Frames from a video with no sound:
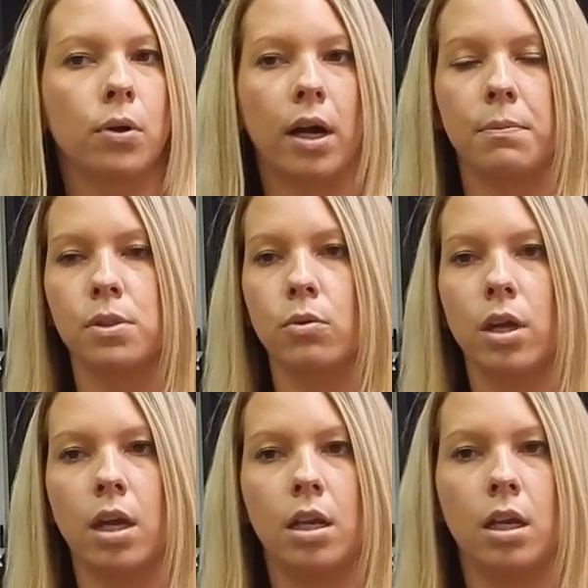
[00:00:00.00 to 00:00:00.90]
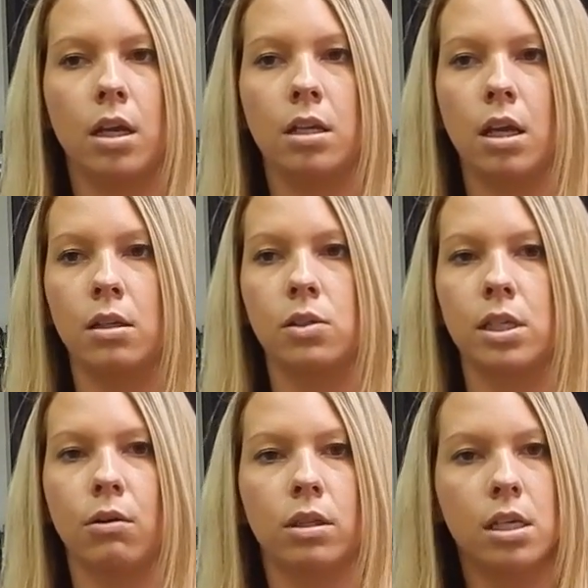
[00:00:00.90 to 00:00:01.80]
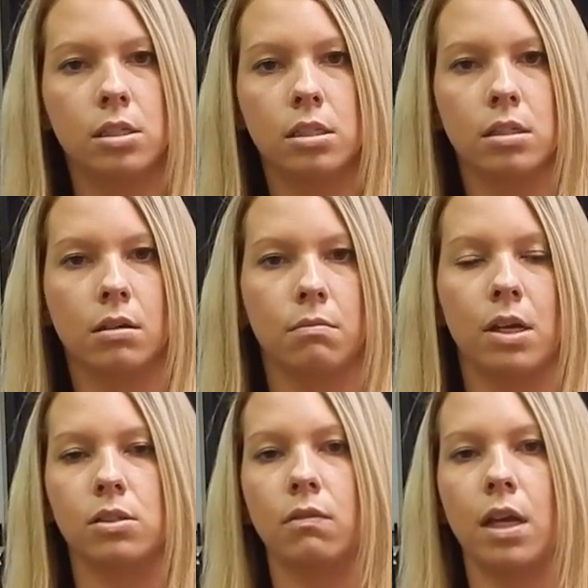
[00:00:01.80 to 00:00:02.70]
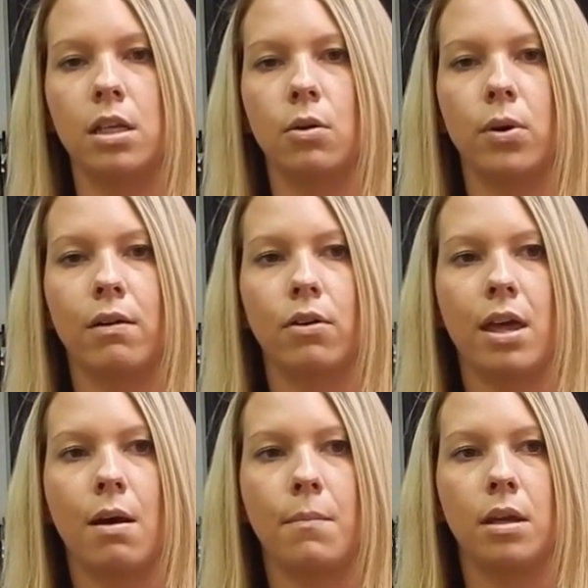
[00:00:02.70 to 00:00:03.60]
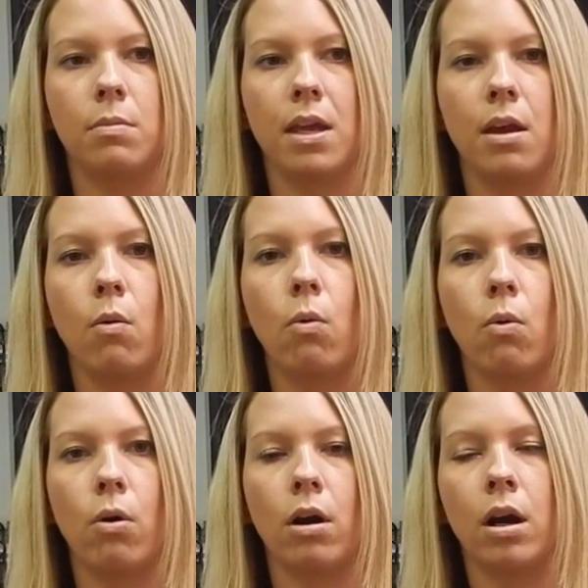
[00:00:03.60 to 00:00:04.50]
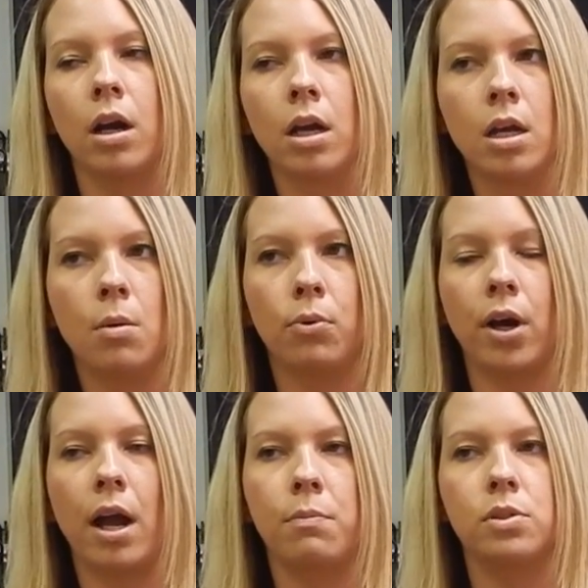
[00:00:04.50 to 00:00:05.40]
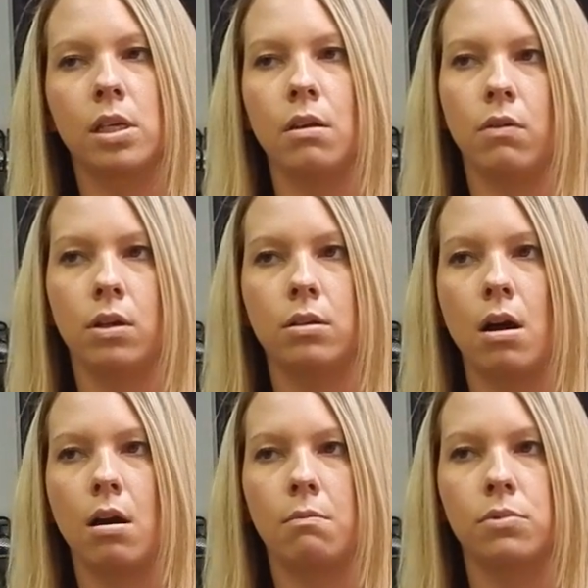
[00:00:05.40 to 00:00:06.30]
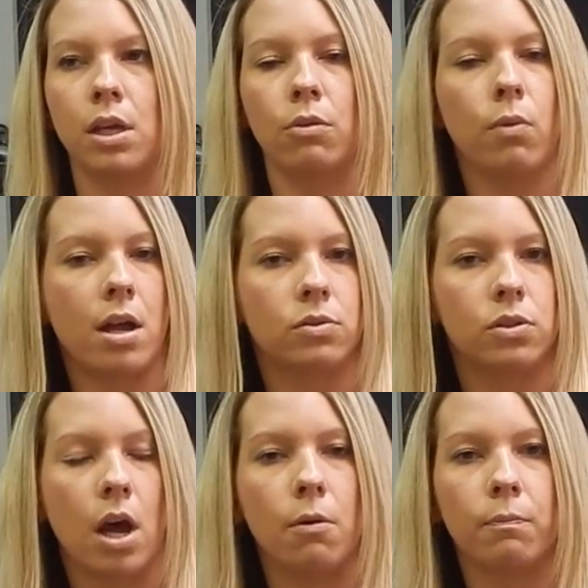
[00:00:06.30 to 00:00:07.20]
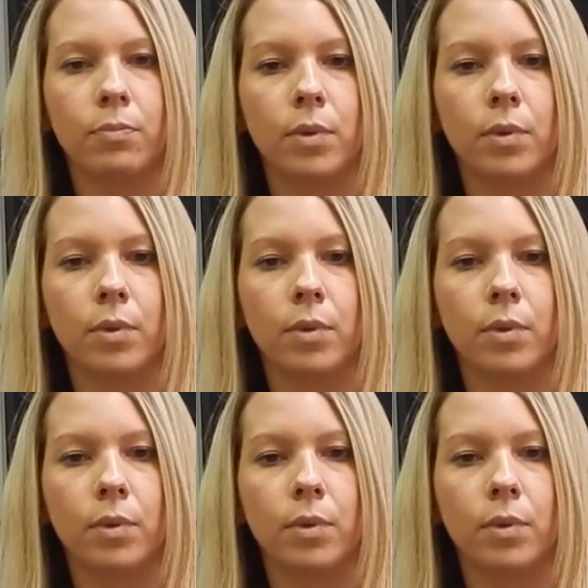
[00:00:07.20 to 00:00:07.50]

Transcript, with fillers: perhaps located in southeast Pennsylvania, wherever that may be, or perhaps even um, Southwest. So